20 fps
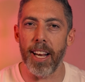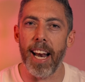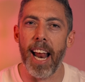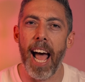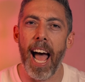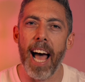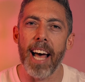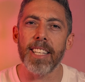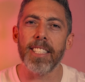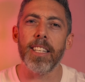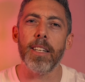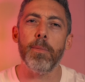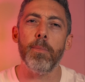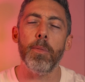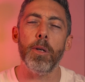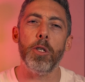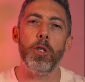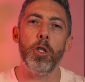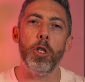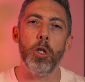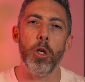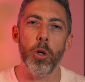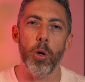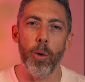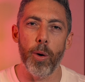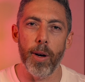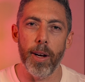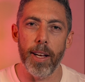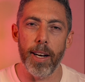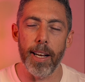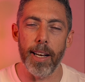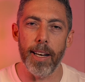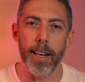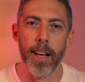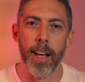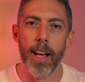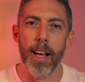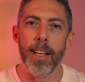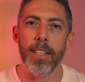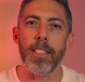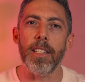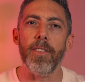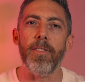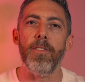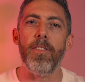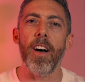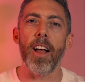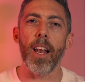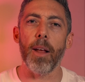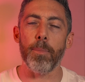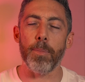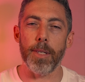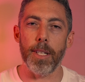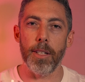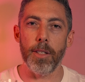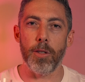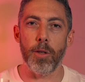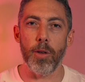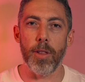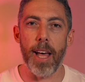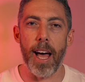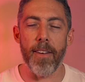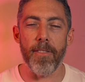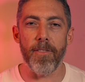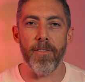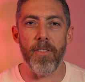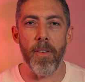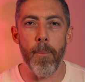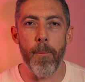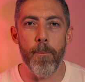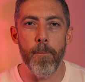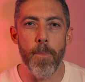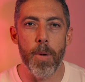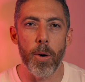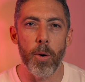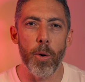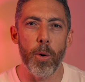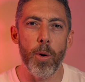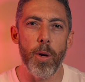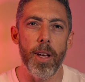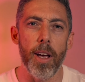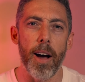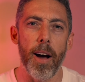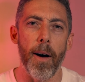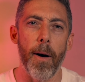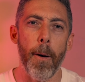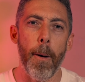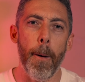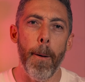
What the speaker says: It hasn't matured and developed into that familiar,